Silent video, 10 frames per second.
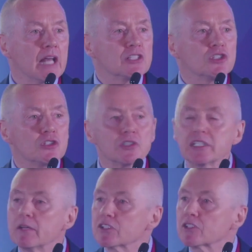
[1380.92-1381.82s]
and
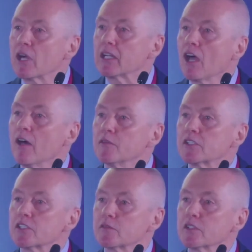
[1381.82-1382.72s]
should give us great
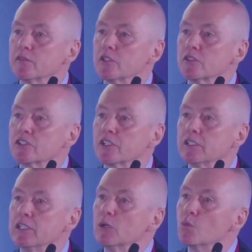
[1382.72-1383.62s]
confidence for the future.
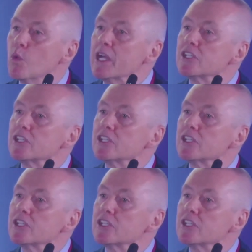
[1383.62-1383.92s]
We